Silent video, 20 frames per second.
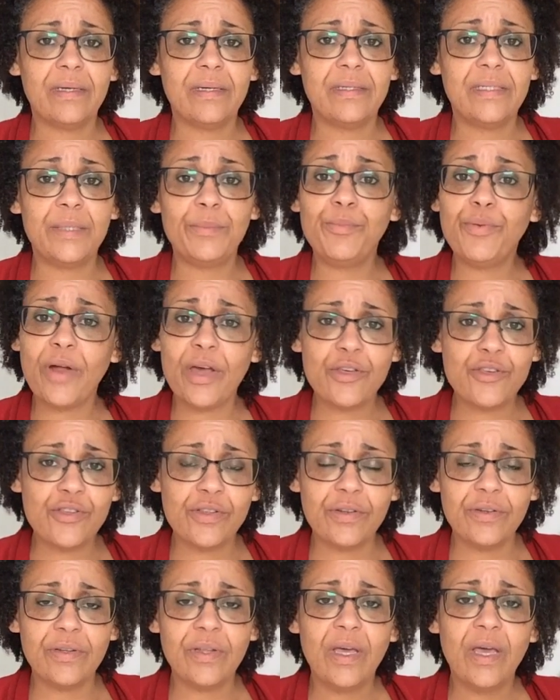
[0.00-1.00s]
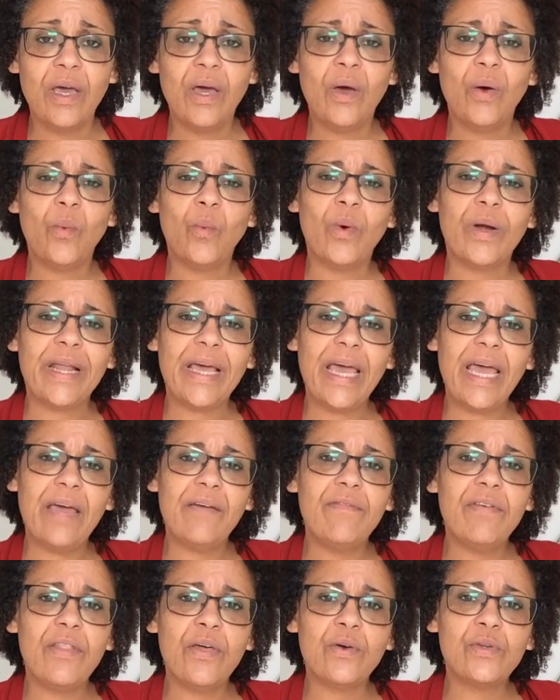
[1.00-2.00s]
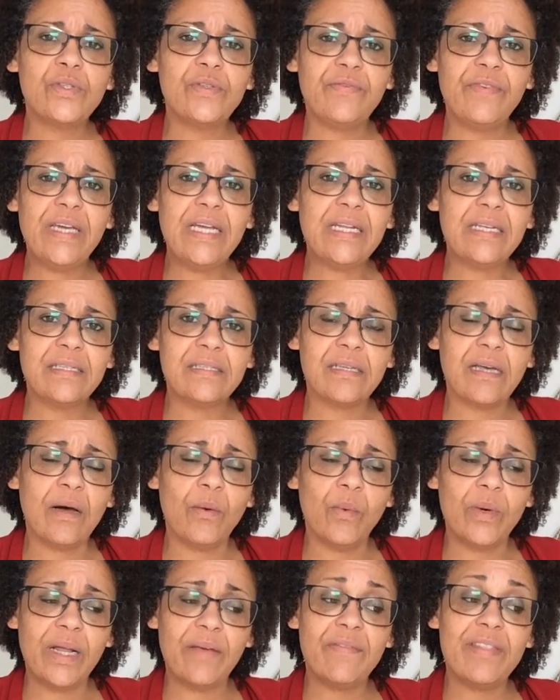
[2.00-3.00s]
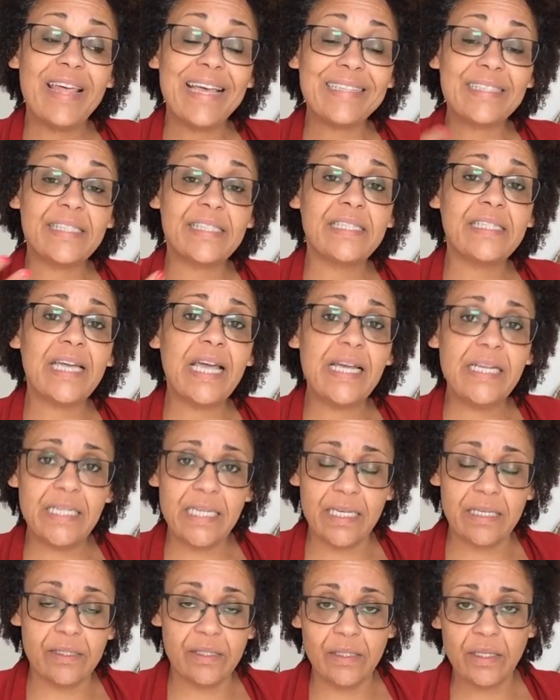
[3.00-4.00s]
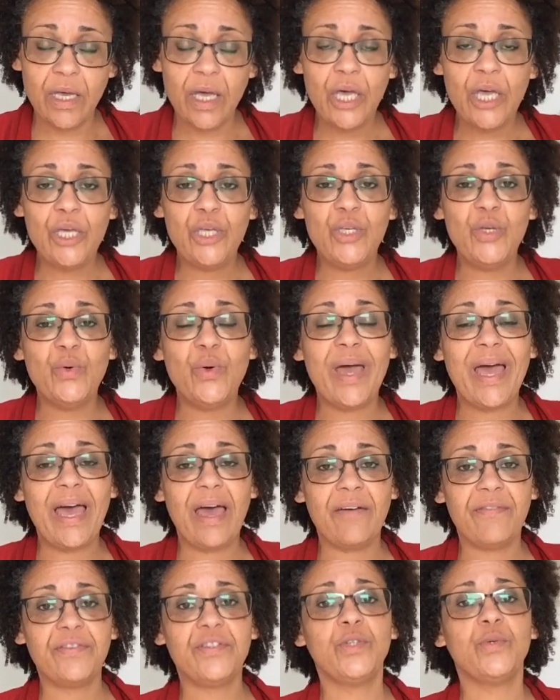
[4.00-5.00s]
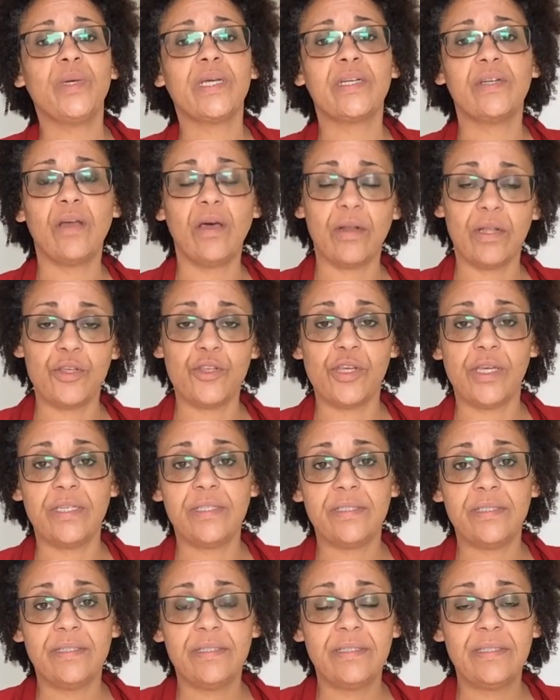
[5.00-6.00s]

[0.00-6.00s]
depression, whatever those feelings are, whatever that state is, you have to acknowledge it.